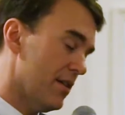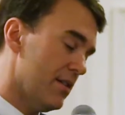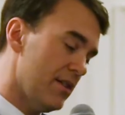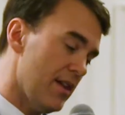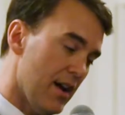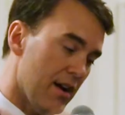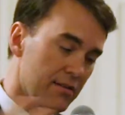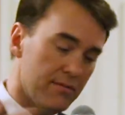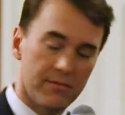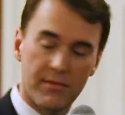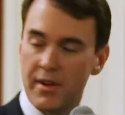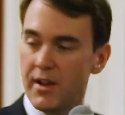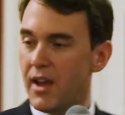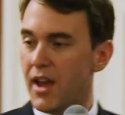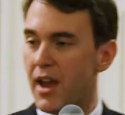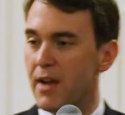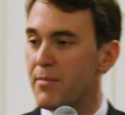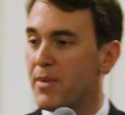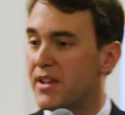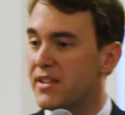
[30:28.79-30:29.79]
Now,
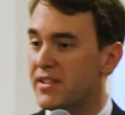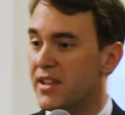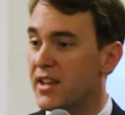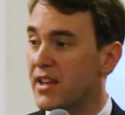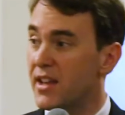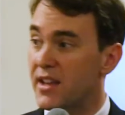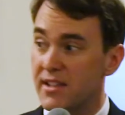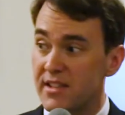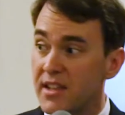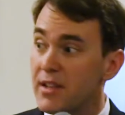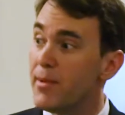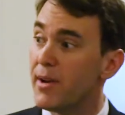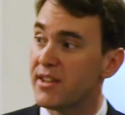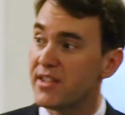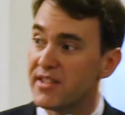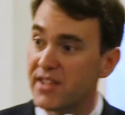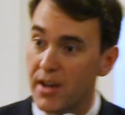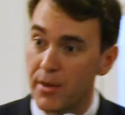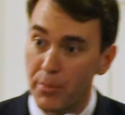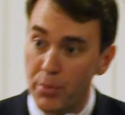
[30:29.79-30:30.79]
everybody's thinking, is he about to
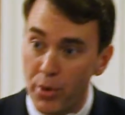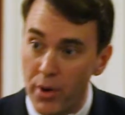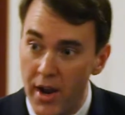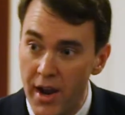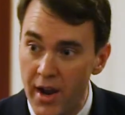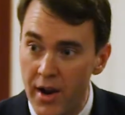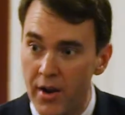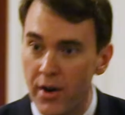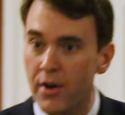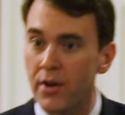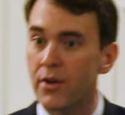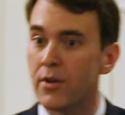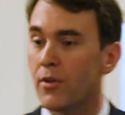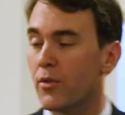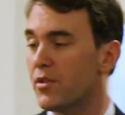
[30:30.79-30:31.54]
say a prayer,